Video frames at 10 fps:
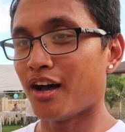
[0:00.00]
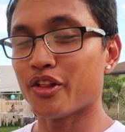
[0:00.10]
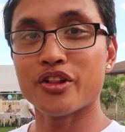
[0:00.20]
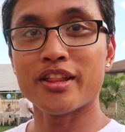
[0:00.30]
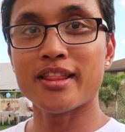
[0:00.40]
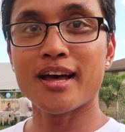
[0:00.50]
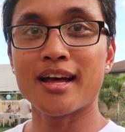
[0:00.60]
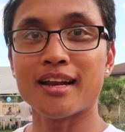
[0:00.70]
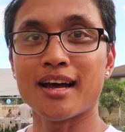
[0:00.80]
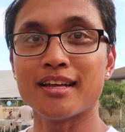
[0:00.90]
other than
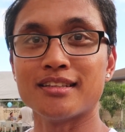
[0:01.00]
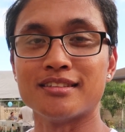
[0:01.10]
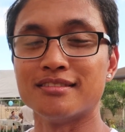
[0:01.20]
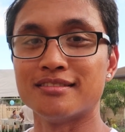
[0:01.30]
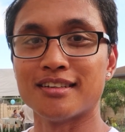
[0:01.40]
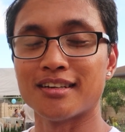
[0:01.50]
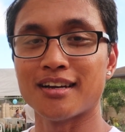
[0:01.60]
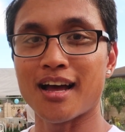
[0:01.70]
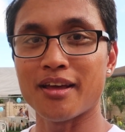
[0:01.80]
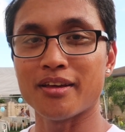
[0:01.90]
that, I,
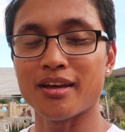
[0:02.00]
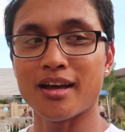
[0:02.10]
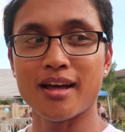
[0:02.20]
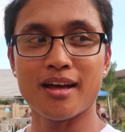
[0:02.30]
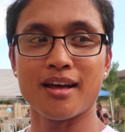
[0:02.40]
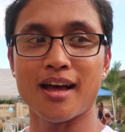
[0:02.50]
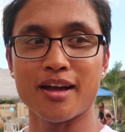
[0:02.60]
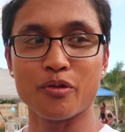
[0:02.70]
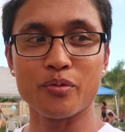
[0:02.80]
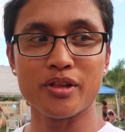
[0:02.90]
I, I
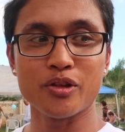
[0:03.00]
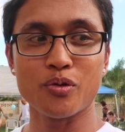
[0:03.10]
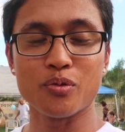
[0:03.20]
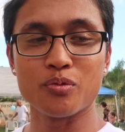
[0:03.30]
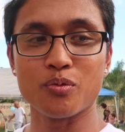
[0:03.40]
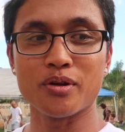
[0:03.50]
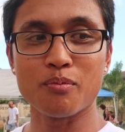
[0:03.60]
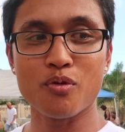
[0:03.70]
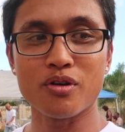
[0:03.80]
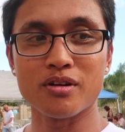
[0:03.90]
don't really know what
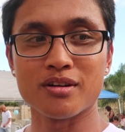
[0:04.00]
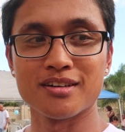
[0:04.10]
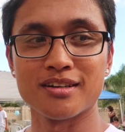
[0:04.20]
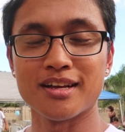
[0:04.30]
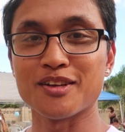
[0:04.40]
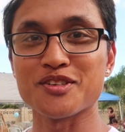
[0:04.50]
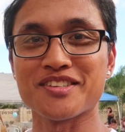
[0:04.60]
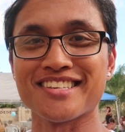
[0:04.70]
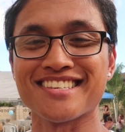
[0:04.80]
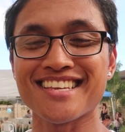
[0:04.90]
more just
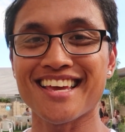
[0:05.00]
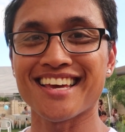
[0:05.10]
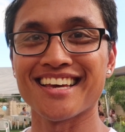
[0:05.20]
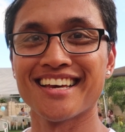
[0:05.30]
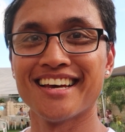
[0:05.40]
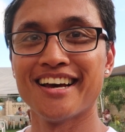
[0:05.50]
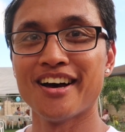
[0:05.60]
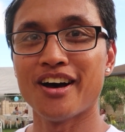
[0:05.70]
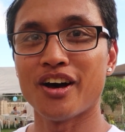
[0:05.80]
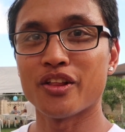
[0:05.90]
to say
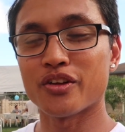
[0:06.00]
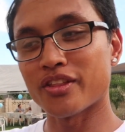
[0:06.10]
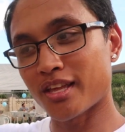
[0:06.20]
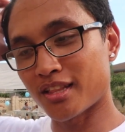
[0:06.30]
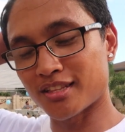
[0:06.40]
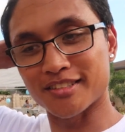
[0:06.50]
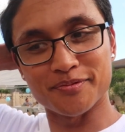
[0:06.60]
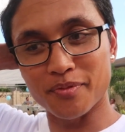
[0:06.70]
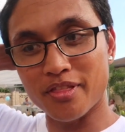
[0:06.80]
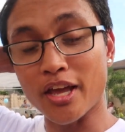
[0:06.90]
other than
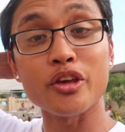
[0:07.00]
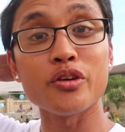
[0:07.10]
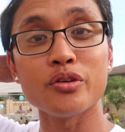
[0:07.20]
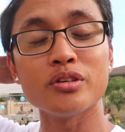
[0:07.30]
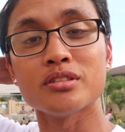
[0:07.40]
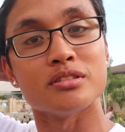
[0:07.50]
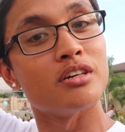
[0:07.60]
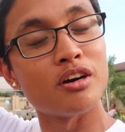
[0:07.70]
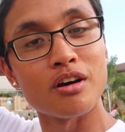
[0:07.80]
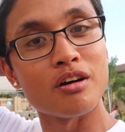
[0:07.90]
thank you
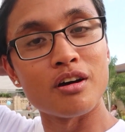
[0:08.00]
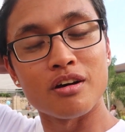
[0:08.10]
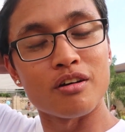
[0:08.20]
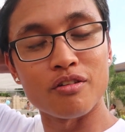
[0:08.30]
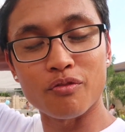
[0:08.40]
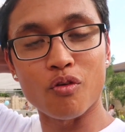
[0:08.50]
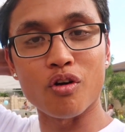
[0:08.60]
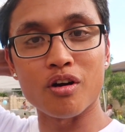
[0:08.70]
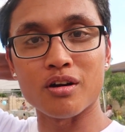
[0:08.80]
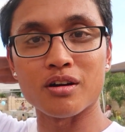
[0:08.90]

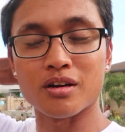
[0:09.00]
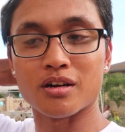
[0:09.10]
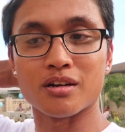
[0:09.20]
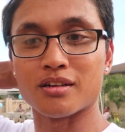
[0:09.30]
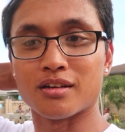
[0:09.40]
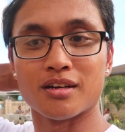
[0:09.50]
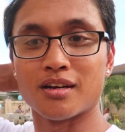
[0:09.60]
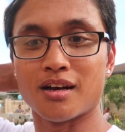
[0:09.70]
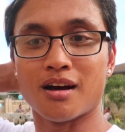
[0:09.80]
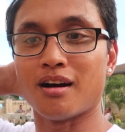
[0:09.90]
for
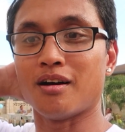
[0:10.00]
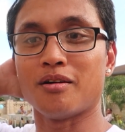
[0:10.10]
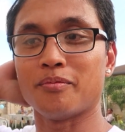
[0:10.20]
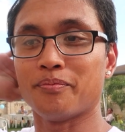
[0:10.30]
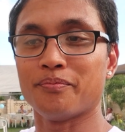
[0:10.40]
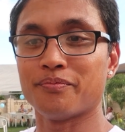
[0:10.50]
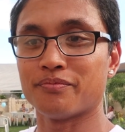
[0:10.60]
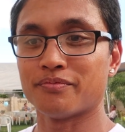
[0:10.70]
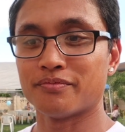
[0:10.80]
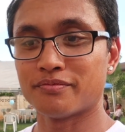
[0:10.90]
um,
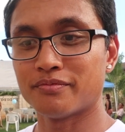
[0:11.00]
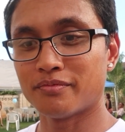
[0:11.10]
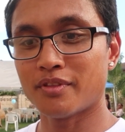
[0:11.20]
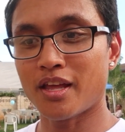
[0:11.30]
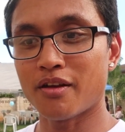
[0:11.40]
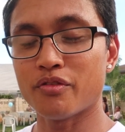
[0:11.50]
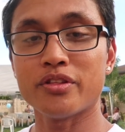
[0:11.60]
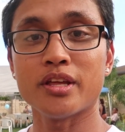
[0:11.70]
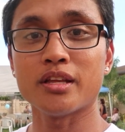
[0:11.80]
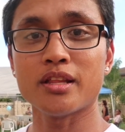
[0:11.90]

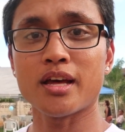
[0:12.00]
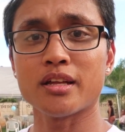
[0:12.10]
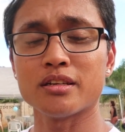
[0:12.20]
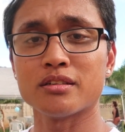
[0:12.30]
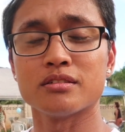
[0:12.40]
everything that